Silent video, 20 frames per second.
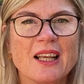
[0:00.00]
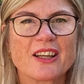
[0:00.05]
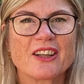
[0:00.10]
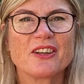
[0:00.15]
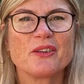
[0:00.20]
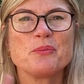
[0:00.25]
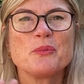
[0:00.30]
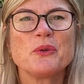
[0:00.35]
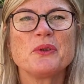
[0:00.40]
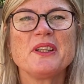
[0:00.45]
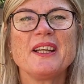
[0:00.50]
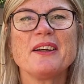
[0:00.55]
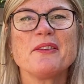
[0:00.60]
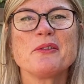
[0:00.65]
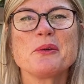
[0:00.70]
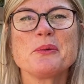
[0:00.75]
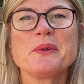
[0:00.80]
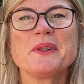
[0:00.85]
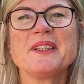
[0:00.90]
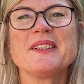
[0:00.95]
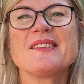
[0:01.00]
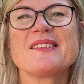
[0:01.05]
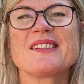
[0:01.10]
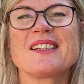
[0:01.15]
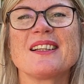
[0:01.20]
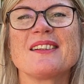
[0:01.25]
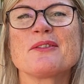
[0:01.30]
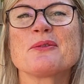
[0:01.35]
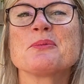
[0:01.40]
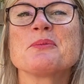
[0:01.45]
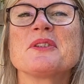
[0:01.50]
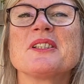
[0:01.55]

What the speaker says: Good morning everyone, it's Tess from